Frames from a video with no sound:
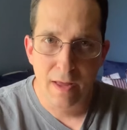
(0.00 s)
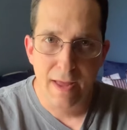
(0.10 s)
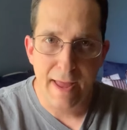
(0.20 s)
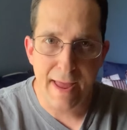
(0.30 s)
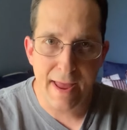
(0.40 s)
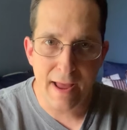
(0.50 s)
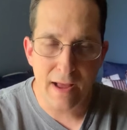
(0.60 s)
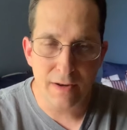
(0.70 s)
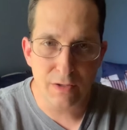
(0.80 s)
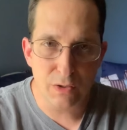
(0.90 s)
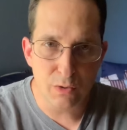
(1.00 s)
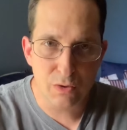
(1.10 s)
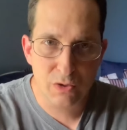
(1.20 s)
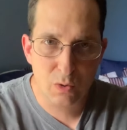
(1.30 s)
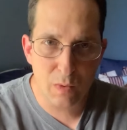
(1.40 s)
And you
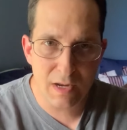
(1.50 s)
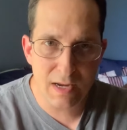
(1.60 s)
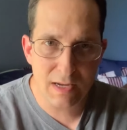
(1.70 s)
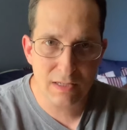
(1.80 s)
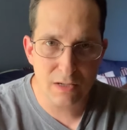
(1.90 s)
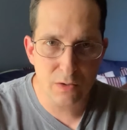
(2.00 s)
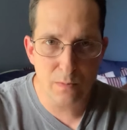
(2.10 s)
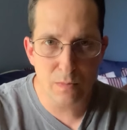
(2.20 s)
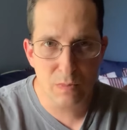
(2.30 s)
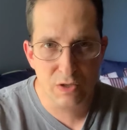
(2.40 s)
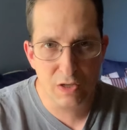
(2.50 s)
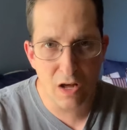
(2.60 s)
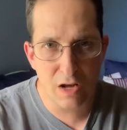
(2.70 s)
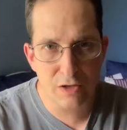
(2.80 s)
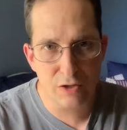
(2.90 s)
squeeze and you
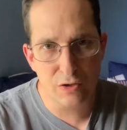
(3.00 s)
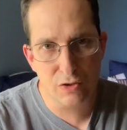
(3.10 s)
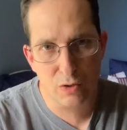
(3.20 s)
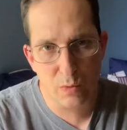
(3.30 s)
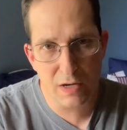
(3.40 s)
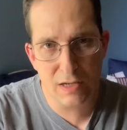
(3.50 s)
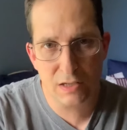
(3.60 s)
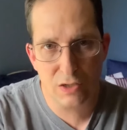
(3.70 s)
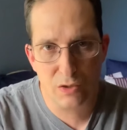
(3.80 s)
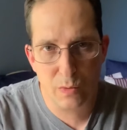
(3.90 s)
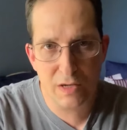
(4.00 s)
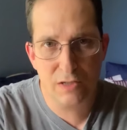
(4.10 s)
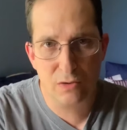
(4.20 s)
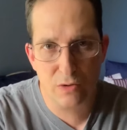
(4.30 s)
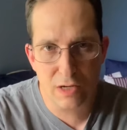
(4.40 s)
massage and you squeeze
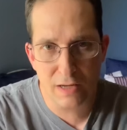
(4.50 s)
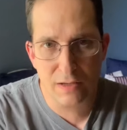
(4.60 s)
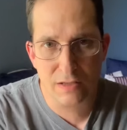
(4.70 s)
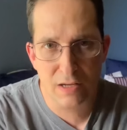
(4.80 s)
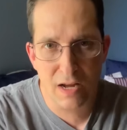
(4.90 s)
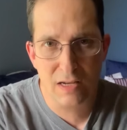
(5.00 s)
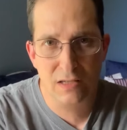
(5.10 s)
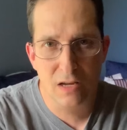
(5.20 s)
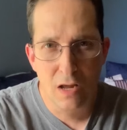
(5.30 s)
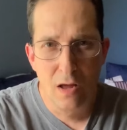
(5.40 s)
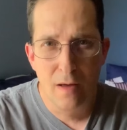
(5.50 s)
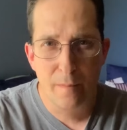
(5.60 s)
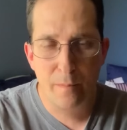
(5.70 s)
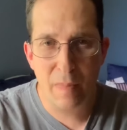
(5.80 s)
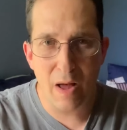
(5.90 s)
until you get this nice,
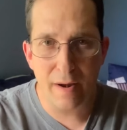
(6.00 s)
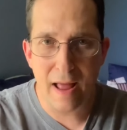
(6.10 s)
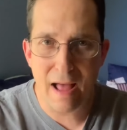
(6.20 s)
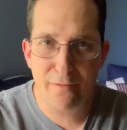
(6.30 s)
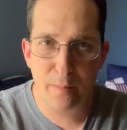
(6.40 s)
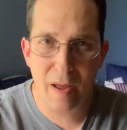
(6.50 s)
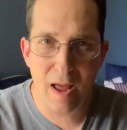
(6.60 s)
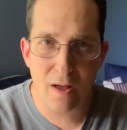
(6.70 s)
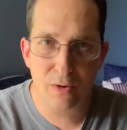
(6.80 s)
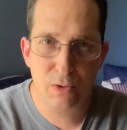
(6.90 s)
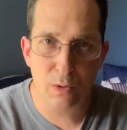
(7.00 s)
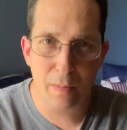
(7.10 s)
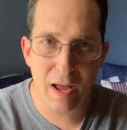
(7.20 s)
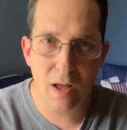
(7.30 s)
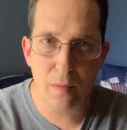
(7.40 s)
about a half a pound to a
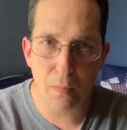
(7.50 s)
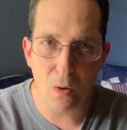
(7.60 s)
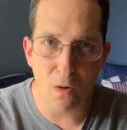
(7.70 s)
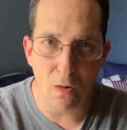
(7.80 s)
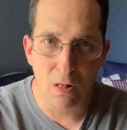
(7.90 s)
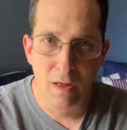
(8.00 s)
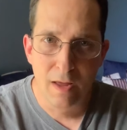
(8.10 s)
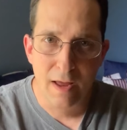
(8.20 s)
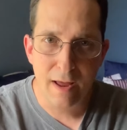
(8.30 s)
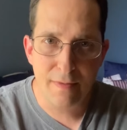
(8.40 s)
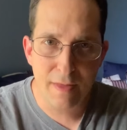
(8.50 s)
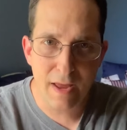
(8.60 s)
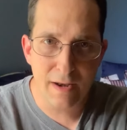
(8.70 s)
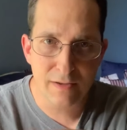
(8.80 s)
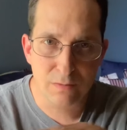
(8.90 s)
pound ball, and
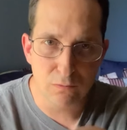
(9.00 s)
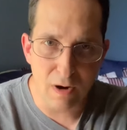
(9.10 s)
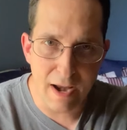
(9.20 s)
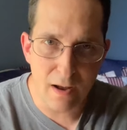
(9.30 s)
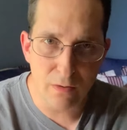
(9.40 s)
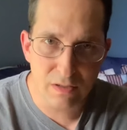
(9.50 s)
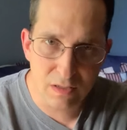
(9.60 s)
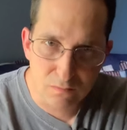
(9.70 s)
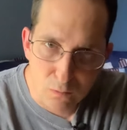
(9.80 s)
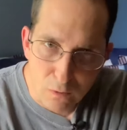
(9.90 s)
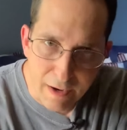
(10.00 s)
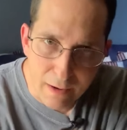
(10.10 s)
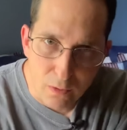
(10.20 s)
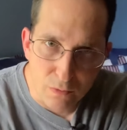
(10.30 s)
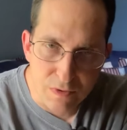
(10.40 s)
then it's round,
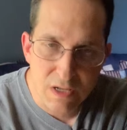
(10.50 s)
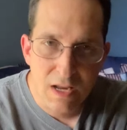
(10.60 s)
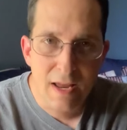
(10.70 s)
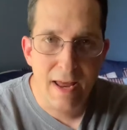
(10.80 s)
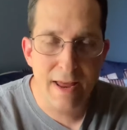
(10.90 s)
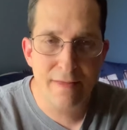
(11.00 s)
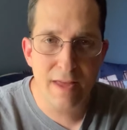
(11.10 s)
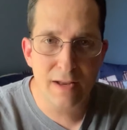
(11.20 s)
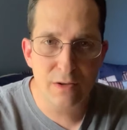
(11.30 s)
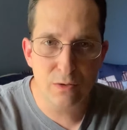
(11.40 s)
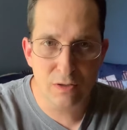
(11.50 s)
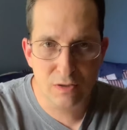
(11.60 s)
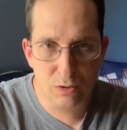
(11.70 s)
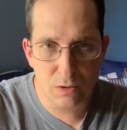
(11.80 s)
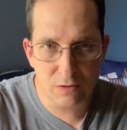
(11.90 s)
and then you
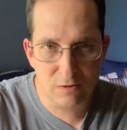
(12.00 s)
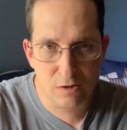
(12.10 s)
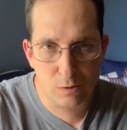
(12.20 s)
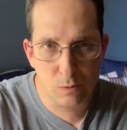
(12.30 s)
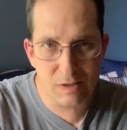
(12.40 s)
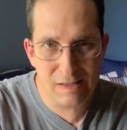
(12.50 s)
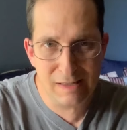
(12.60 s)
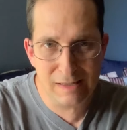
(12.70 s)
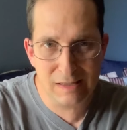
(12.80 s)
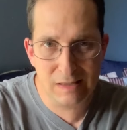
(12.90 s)
sort of squeeze,